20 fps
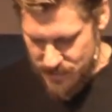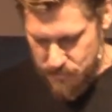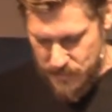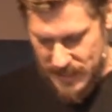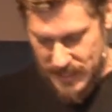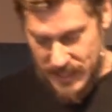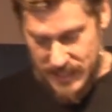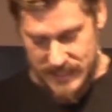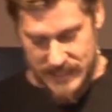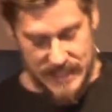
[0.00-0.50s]

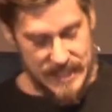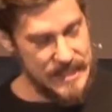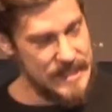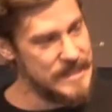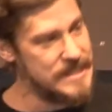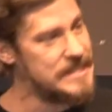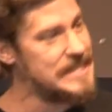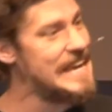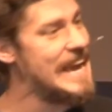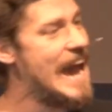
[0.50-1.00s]
because he
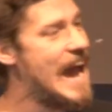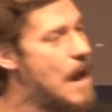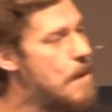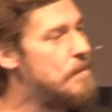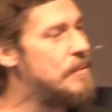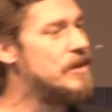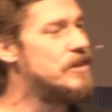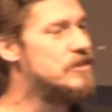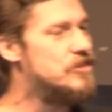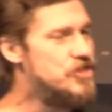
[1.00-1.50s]
is
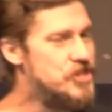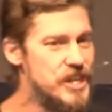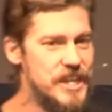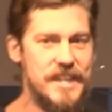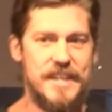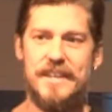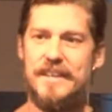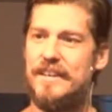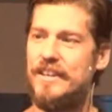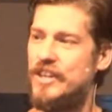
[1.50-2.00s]
capital
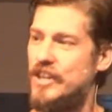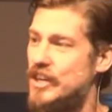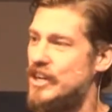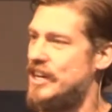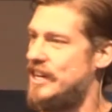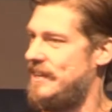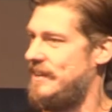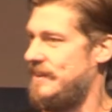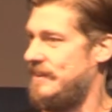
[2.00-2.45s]
G good.